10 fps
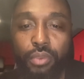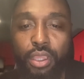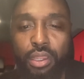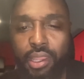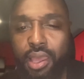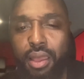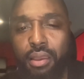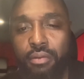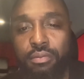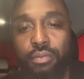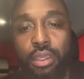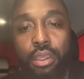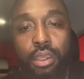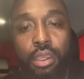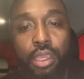love,
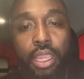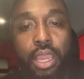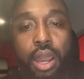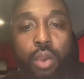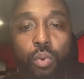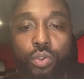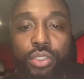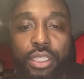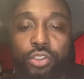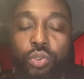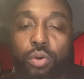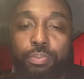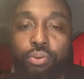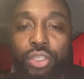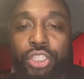God wants us to
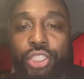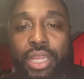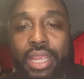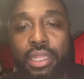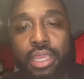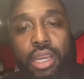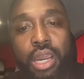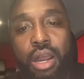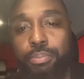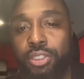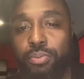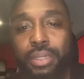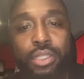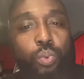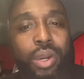appreciate the
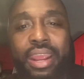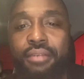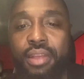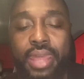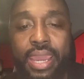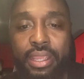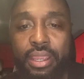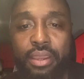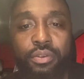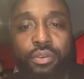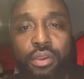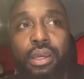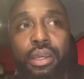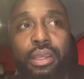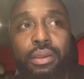accomplishments, whatever that is.
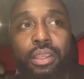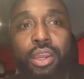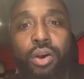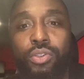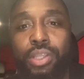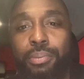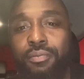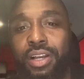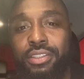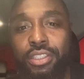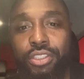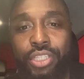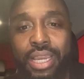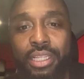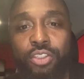You know, some of us are
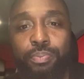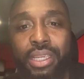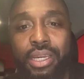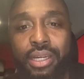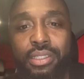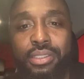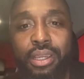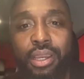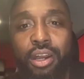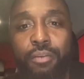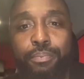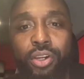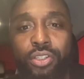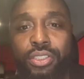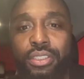jealous because of
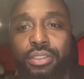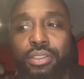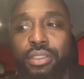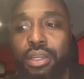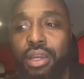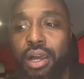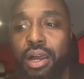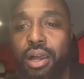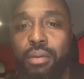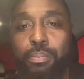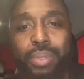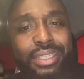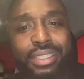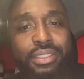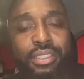persons'
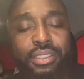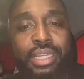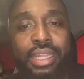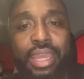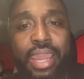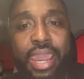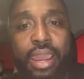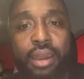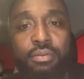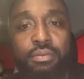businesses that they have.